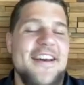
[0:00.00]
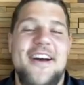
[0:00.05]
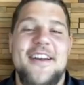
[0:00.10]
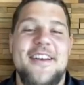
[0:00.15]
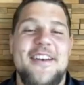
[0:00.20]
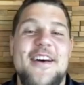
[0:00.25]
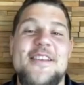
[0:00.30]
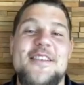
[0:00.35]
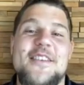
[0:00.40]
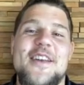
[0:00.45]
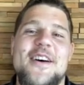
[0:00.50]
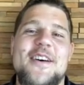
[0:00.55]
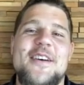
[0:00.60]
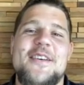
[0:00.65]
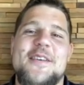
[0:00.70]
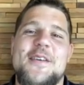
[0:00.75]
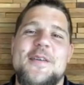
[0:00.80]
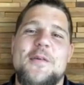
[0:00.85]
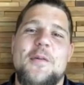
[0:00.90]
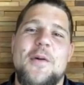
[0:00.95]
don't
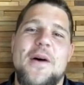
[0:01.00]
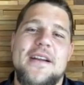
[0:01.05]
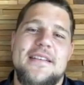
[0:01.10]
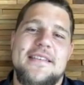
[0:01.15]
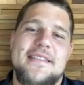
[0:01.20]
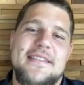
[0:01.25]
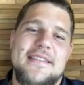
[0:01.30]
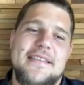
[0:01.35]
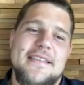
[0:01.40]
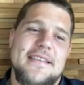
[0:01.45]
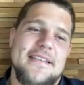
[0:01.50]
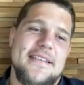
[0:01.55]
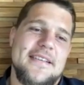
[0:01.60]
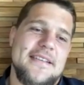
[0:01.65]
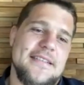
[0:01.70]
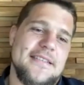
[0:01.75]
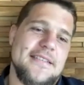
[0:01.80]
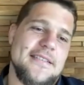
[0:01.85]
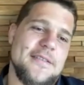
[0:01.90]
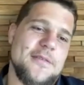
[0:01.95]
know what
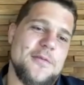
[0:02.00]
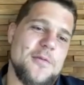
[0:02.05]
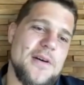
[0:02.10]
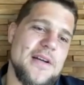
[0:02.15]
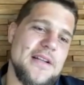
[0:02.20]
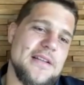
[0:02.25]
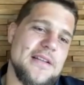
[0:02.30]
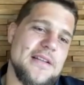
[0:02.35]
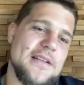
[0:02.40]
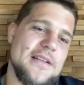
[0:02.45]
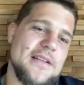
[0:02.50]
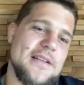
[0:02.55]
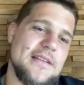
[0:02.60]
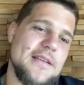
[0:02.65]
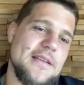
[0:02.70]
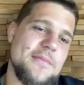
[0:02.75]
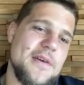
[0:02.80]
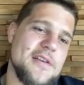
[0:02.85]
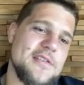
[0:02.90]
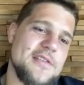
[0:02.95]

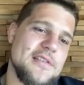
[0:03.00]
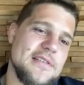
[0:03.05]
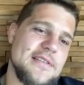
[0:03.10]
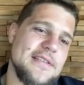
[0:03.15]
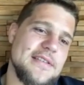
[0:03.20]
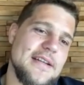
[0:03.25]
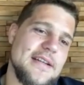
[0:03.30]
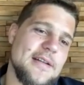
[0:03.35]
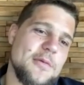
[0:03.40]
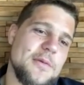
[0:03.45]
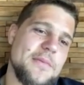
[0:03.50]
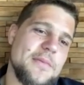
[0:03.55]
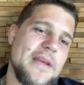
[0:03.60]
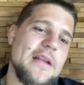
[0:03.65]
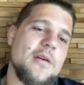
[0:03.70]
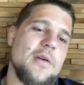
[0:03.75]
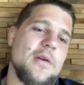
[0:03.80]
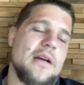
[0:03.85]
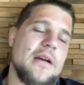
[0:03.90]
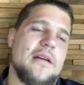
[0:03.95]
emotional state I will be in or
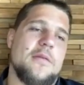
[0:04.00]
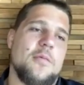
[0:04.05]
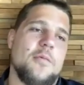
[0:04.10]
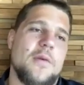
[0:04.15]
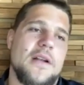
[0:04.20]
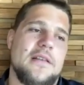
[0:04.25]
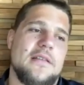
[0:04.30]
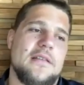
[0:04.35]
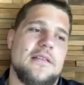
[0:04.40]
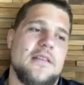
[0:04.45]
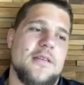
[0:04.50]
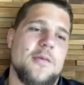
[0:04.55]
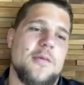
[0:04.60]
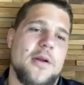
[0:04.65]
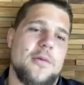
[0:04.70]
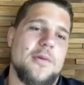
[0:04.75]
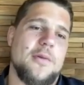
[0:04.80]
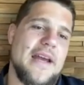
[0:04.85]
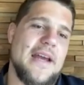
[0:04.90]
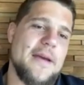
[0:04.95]
like what
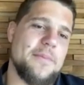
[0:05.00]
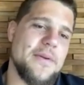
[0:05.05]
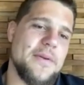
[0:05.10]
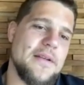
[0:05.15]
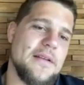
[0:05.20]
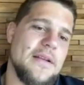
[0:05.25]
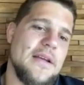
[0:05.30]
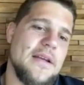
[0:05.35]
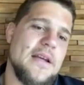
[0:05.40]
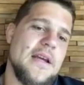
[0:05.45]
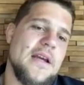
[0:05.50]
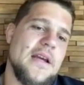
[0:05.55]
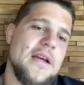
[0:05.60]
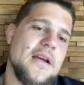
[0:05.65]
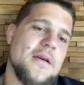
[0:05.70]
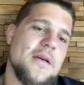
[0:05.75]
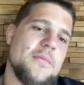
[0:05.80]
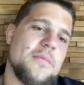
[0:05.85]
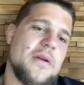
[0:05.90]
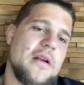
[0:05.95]
will happen,
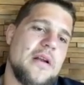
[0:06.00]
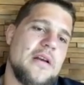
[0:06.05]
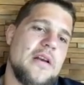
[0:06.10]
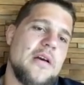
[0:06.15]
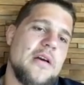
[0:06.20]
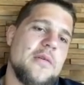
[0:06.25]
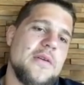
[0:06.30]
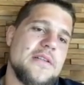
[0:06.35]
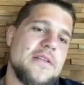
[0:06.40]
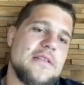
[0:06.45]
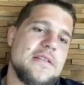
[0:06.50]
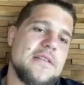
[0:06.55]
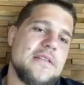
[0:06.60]
but I know it's